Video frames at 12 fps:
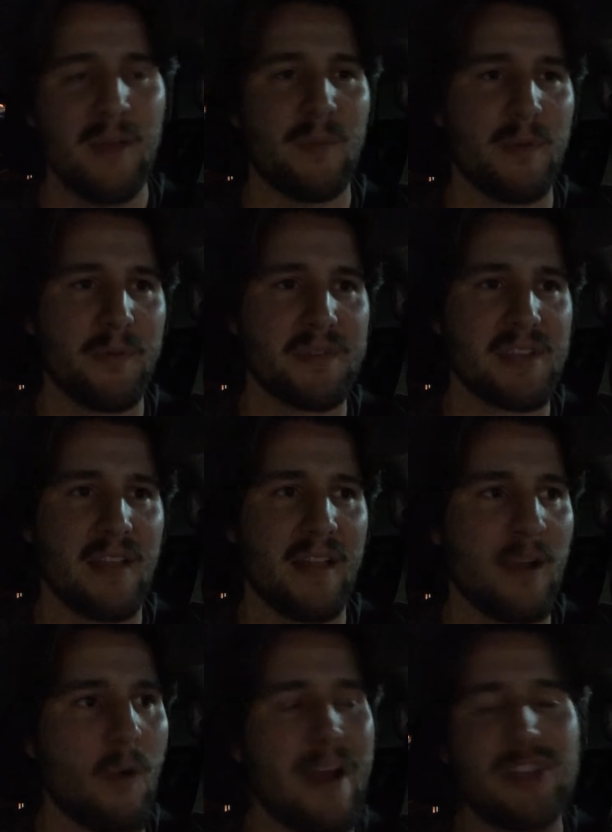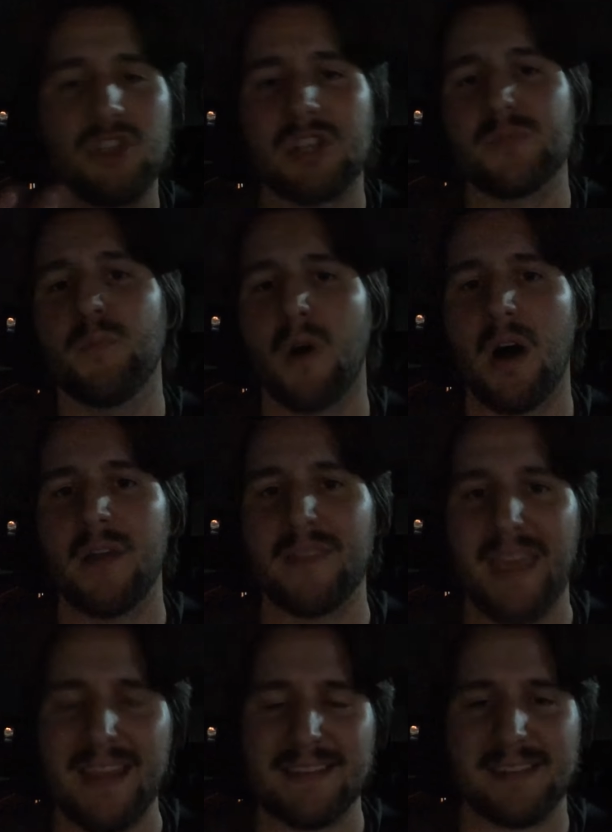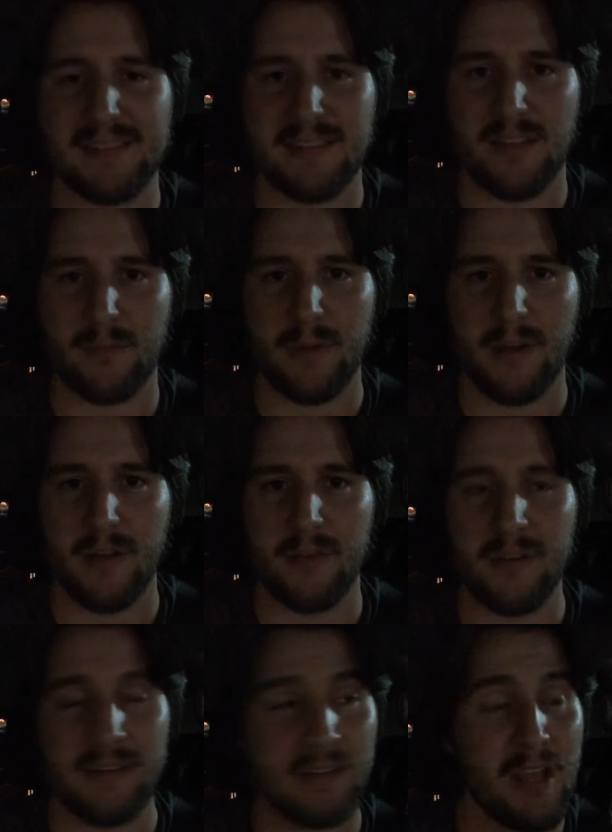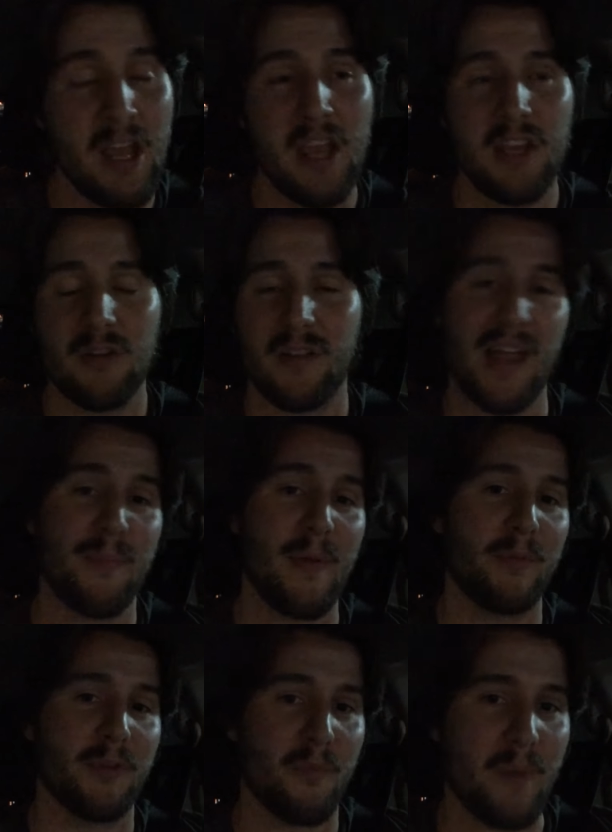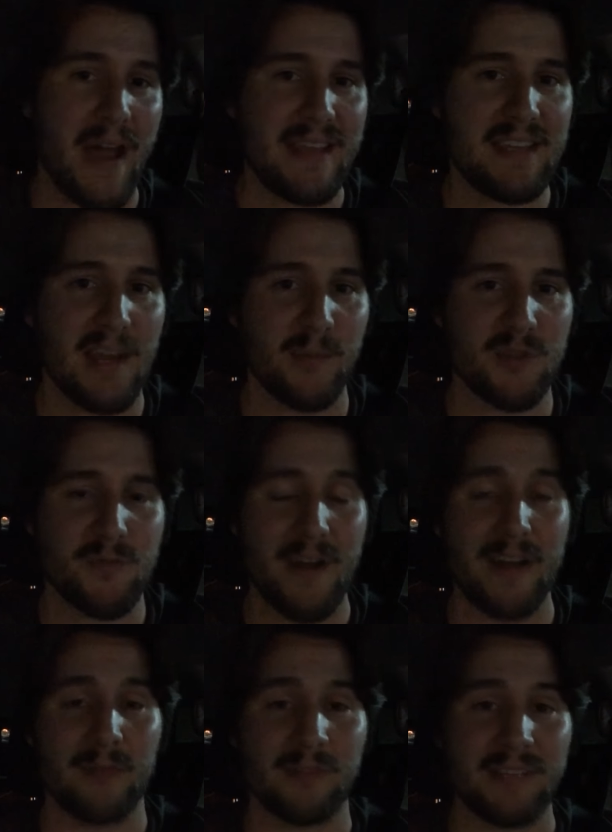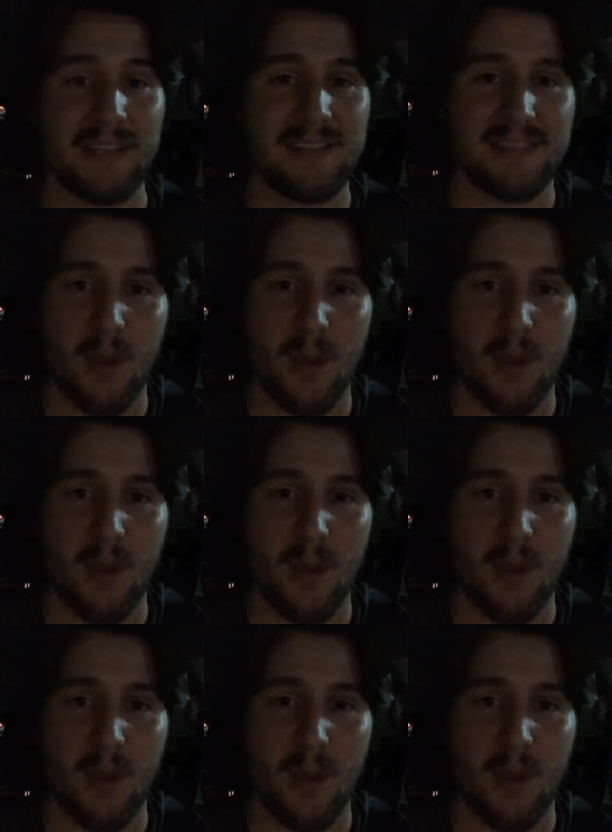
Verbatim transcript: People say, like, well, I just bought the A6300, and, you know, a lot of people don't buy cameras right at release.